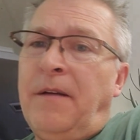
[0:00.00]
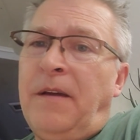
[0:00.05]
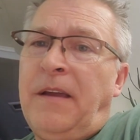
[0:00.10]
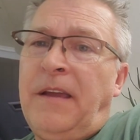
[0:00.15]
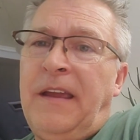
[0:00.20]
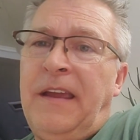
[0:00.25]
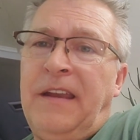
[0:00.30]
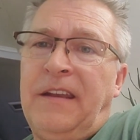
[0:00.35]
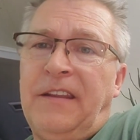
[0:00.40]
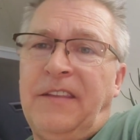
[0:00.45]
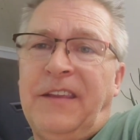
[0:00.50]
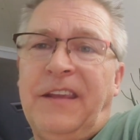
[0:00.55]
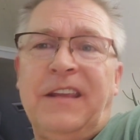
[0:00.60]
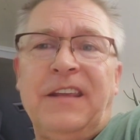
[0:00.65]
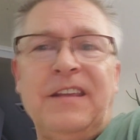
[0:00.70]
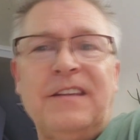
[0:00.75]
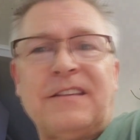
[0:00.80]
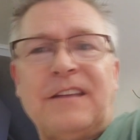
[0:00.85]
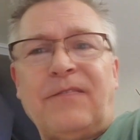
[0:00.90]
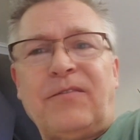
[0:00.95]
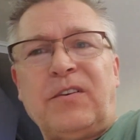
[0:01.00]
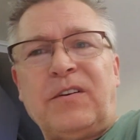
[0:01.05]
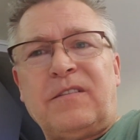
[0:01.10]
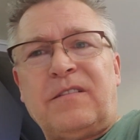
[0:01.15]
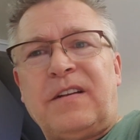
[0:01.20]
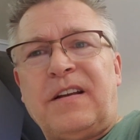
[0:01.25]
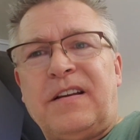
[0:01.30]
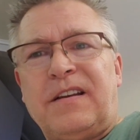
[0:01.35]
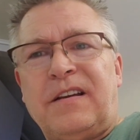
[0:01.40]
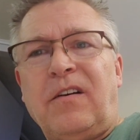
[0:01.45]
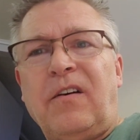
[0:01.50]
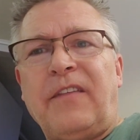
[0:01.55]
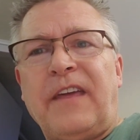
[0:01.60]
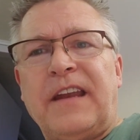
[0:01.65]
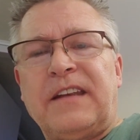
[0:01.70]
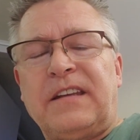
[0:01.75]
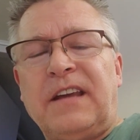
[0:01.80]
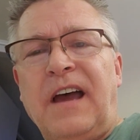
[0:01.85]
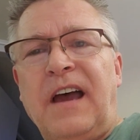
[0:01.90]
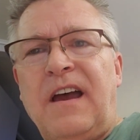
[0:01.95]
And the thing is, after all
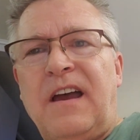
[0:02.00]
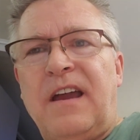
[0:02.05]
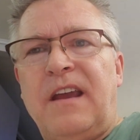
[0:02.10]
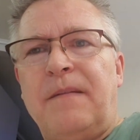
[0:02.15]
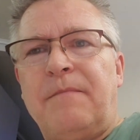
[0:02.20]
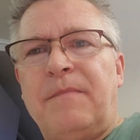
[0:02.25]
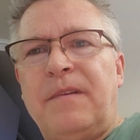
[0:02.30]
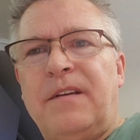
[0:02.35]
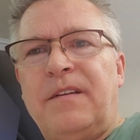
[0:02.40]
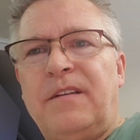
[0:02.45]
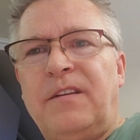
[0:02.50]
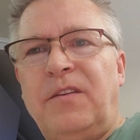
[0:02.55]
that time,